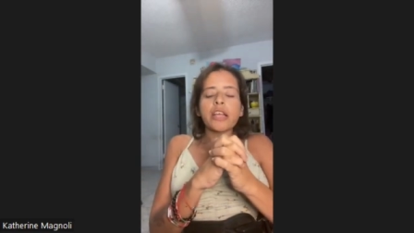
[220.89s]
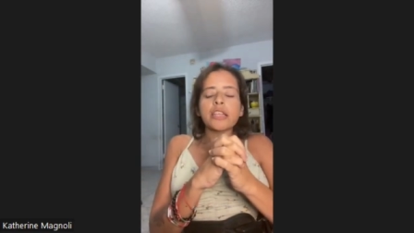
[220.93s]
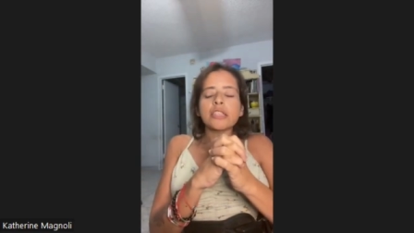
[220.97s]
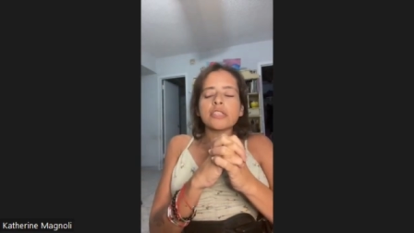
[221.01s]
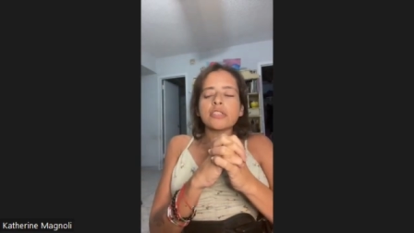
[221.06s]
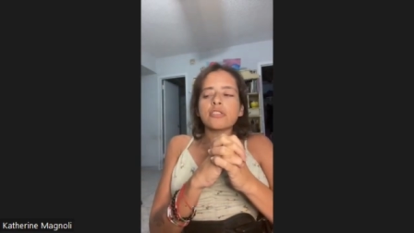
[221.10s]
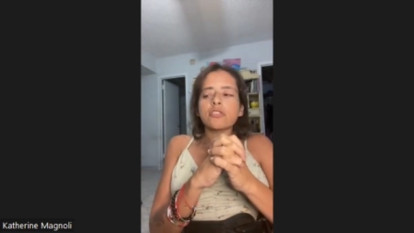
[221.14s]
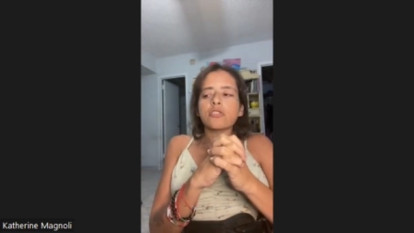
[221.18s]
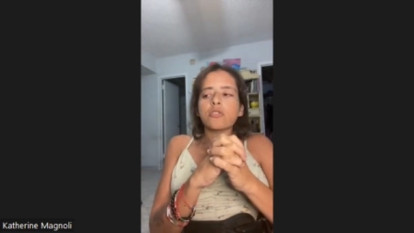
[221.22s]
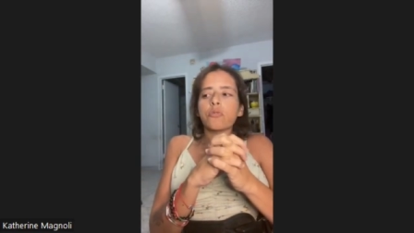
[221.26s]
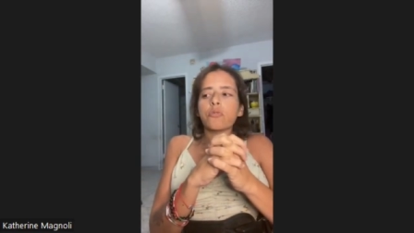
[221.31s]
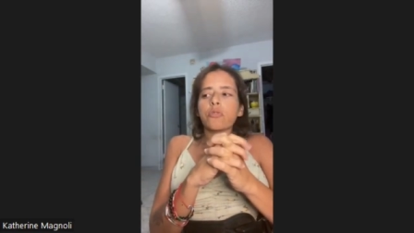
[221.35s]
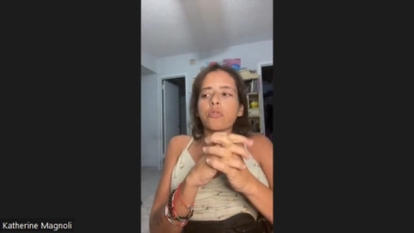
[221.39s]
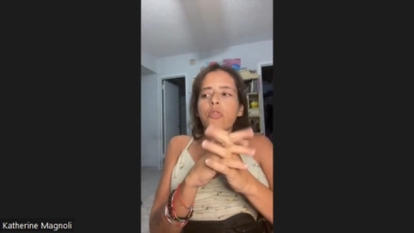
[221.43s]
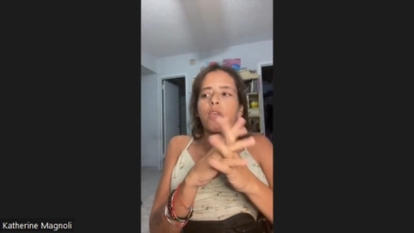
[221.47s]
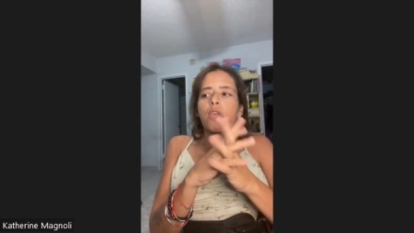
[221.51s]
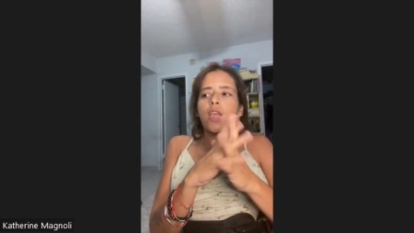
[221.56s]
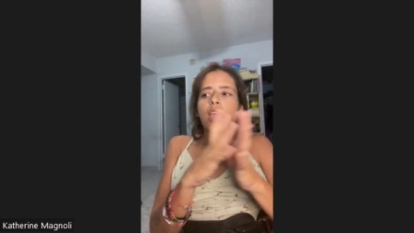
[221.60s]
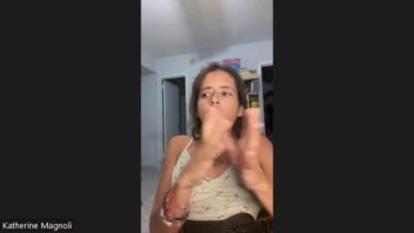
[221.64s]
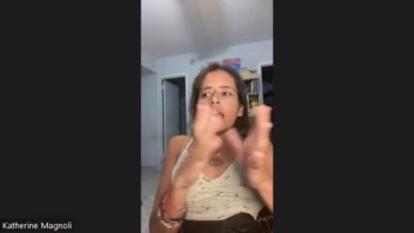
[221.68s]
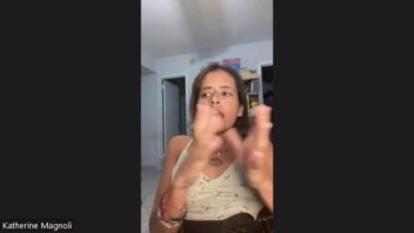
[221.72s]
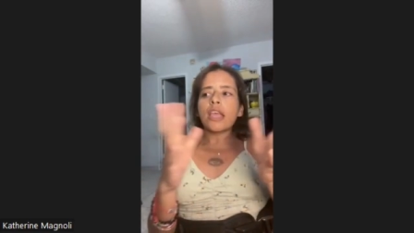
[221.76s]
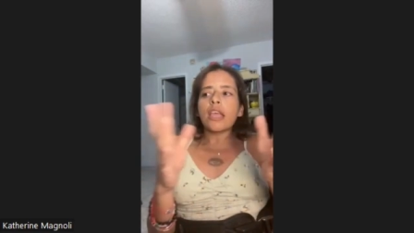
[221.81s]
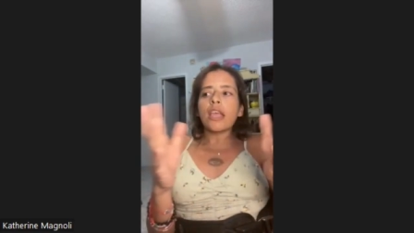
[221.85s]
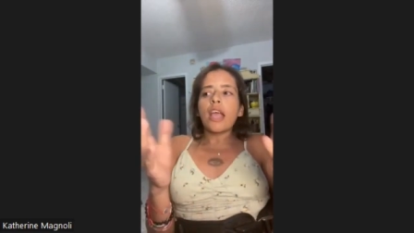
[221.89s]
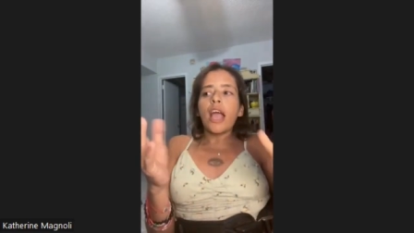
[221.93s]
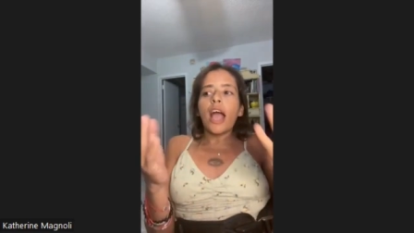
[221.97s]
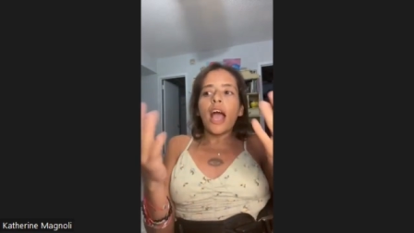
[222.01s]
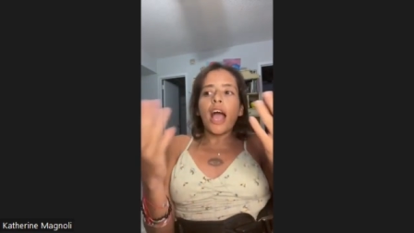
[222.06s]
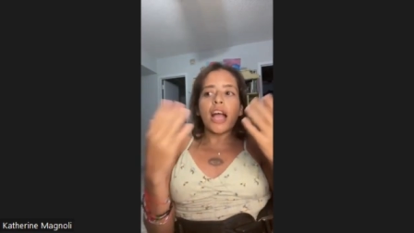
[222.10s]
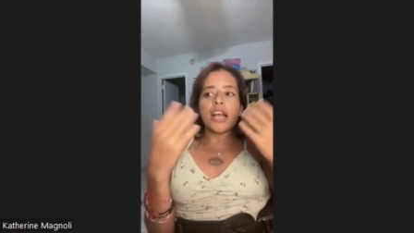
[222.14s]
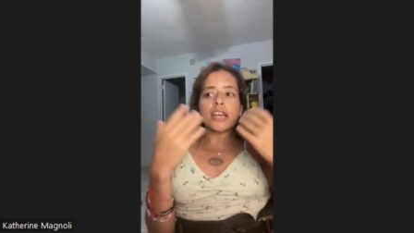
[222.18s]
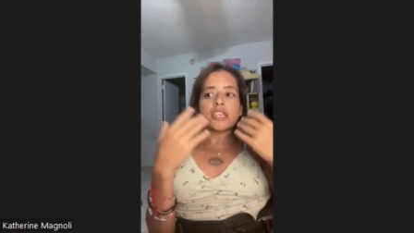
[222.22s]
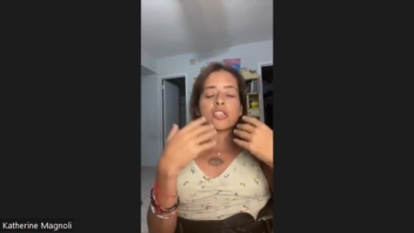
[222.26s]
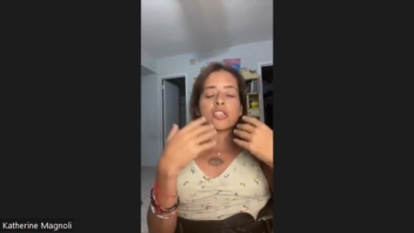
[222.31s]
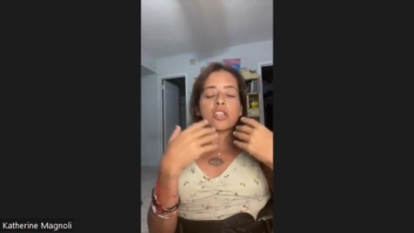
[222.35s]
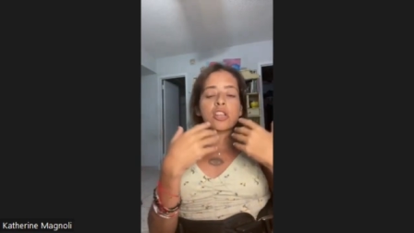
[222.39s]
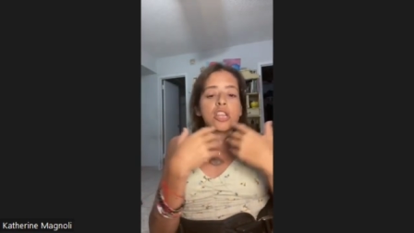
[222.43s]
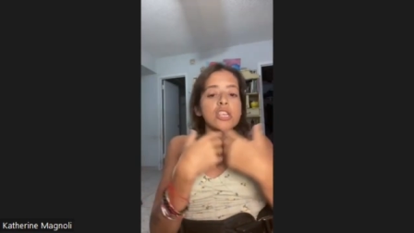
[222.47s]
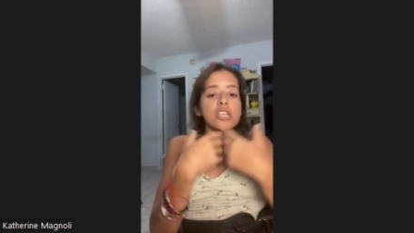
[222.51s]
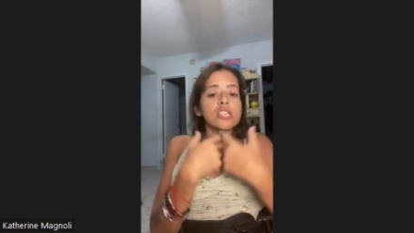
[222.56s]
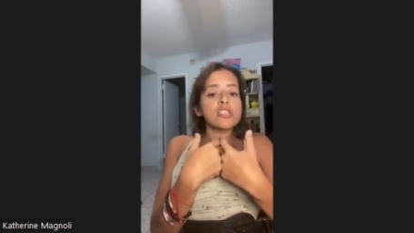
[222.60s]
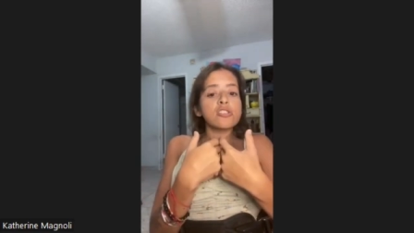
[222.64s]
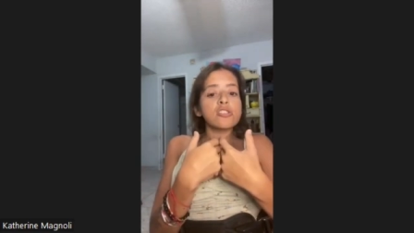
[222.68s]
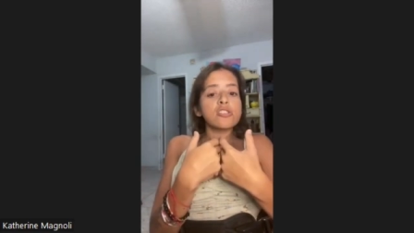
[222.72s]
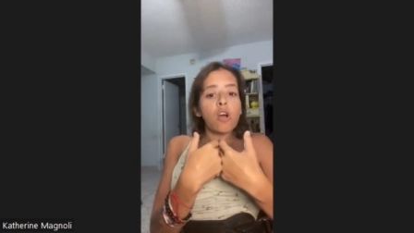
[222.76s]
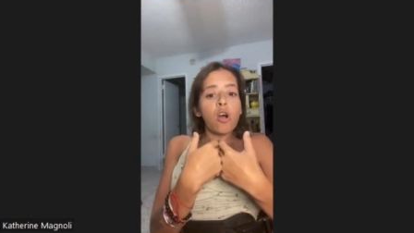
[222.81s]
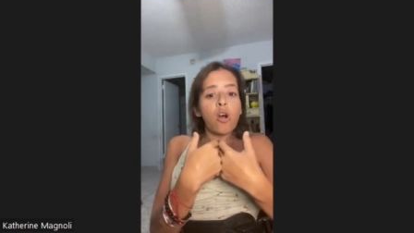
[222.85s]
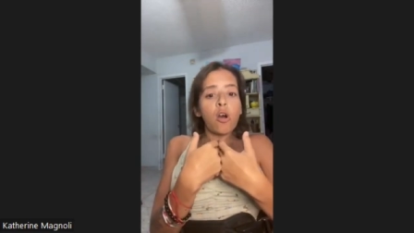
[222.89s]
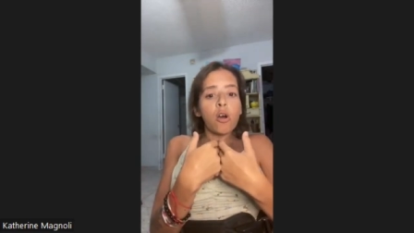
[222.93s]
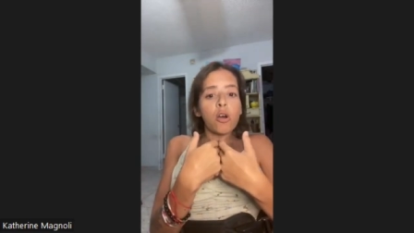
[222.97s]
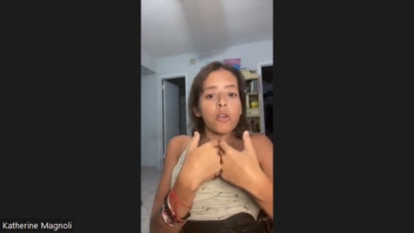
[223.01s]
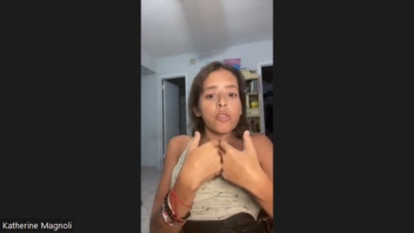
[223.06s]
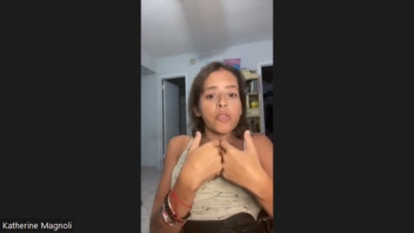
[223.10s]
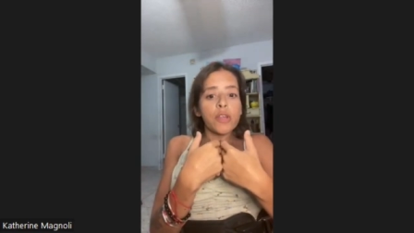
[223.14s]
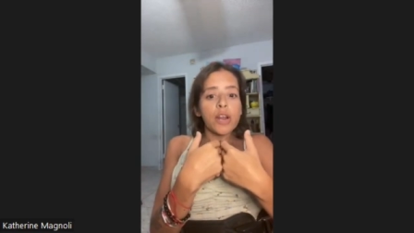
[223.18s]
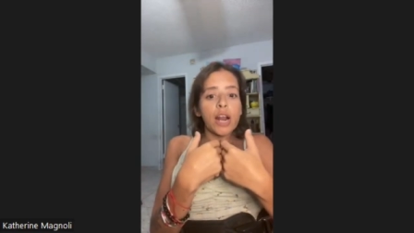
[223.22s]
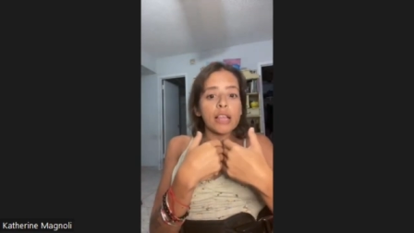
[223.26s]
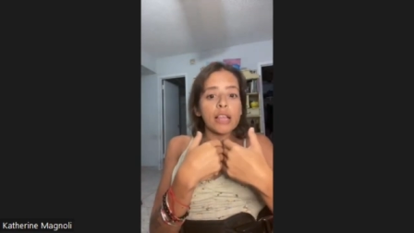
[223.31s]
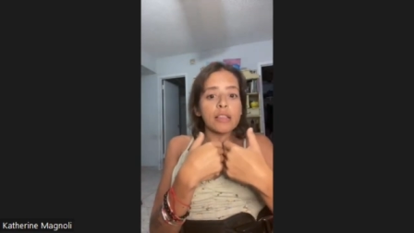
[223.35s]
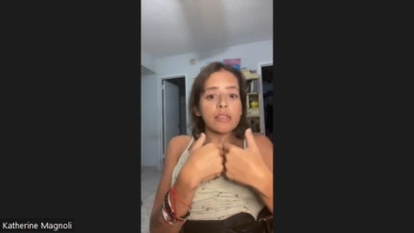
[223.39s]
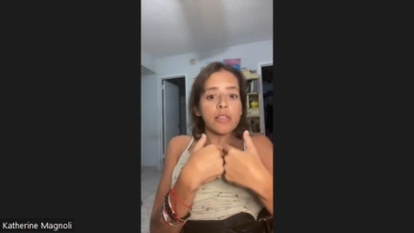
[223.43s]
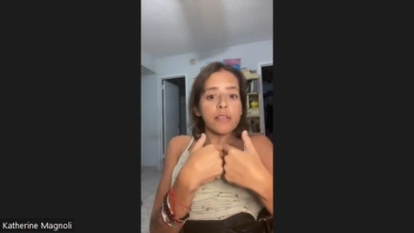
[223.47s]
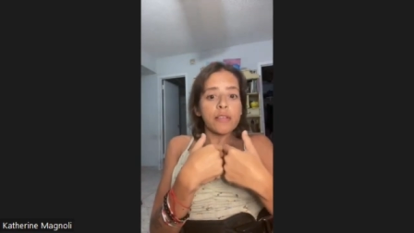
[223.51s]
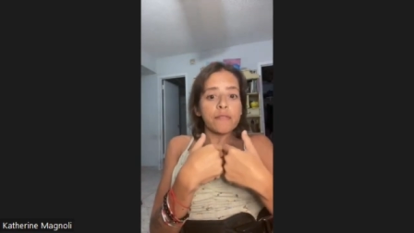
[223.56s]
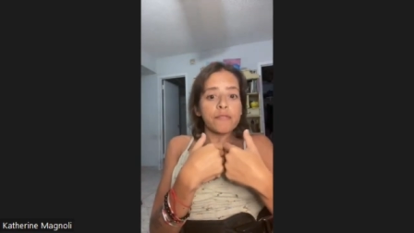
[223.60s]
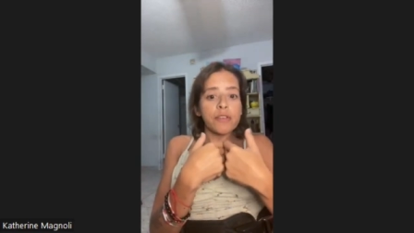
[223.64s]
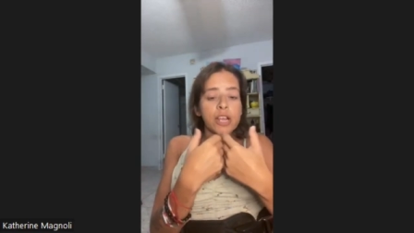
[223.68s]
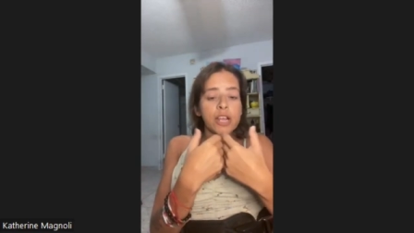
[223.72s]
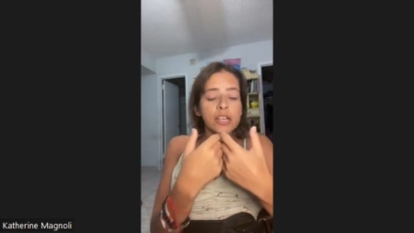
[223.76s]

And so they actually saw that I lived